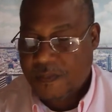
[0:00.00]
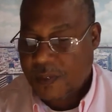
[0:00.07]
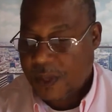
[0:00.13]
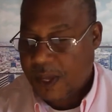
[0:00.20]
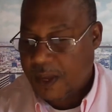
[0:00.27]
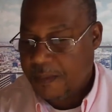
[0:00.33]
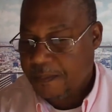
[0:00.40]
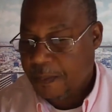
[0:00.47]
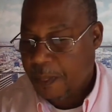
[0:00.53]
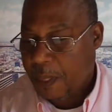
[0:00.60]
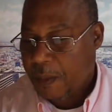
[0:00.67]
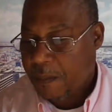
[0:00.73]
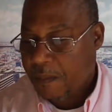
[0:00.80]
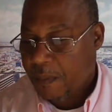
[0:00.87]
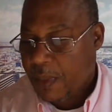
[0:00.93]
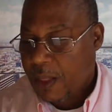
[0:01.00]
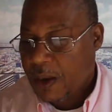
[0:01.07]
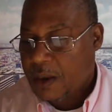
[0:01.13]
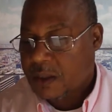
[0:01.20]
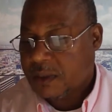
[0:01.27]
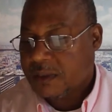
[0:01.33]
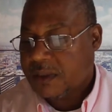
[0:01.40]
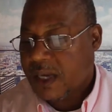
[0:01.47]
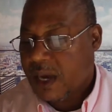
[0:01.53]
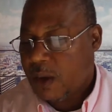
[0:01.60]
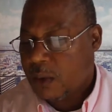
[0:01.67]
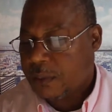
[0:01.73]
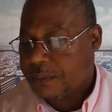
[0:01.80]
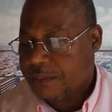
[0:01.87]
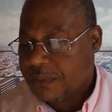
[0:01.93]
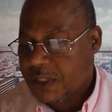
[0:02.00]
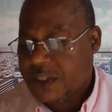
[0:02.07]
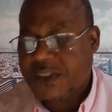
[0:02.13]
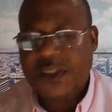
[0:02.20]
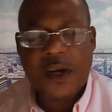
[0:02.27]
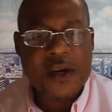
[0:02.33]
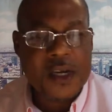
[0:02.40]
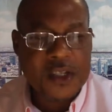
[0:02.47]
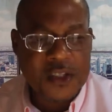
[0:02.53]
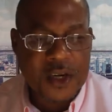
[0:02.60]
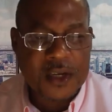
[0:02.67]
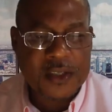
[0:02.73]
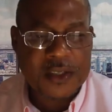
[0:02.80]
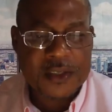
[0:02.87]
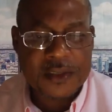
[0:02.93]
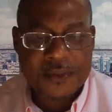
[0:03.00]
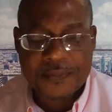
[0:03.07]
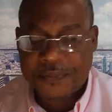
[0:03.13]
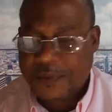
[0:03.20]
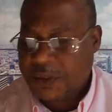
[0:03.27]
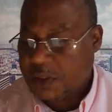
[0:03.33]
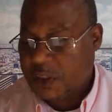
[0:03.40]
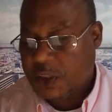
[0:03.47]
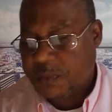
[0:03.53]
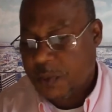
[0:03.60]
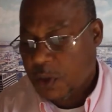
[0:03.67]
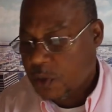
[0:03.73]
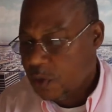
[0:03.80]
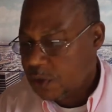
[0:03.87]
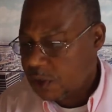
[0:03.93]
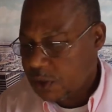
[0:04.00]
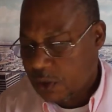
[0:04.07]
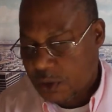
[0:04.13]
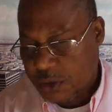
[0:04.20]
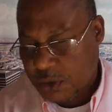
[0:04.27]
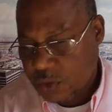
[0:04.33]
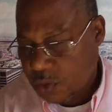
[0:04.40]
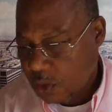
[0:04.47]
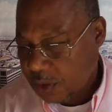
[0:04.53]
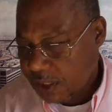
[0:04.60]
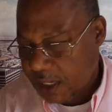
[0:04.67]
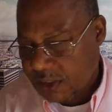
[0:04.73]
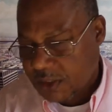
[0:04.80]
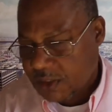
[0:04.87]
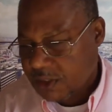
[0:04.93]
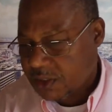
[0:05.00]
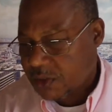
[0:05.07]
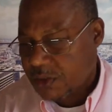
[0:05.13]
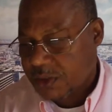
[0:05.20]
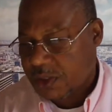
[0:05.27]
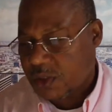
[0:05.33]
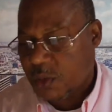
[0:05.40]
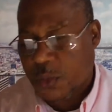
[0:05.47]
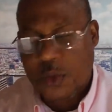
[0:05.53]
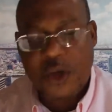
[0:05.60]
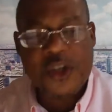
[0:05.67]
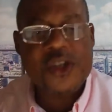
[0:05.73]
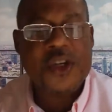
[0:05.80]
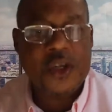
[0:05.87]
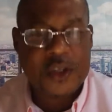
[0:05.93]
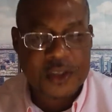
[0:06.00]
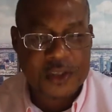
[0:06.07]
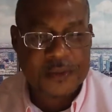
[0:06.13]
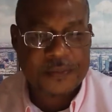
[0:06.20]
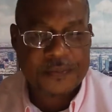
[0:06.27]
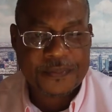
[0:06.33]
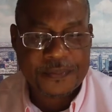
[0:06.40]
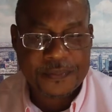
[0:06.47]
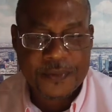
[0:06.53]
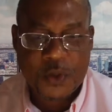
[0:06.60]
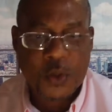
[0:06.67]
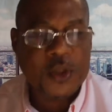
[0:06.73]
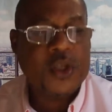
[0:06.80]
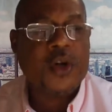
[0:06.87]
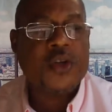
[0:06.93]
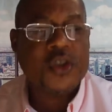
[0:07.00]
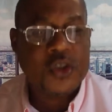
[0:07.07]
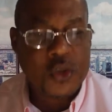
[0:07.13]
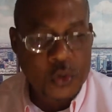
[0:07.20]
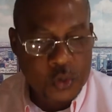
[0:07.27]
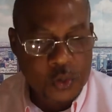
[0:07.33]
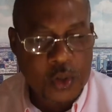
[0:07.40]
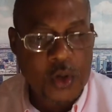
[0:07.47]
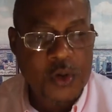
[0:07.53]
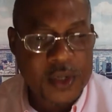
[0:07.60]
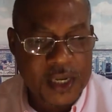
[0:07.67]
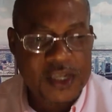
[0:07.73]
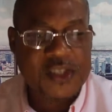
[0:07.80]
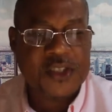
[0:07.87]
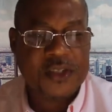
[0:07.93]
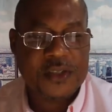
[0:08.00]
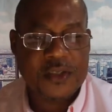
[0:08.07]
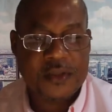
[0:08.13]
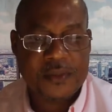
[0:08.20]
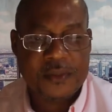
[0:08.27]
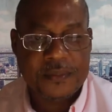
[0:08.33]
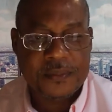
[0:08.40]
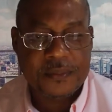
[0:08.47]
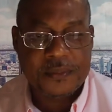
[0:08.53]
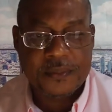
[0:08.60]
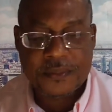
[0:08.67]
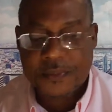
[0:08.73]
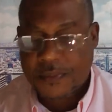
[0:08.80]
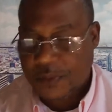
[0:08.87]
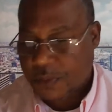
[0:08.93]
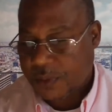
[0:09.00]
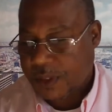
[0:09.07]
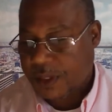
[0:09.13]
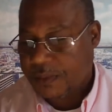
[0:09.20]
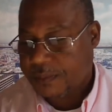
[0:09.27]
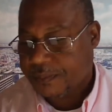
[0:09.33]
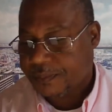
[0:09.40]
Okay? Now, concerning church, Jesus spoke only on two occasions using the word church. Only on two occasions. Okay?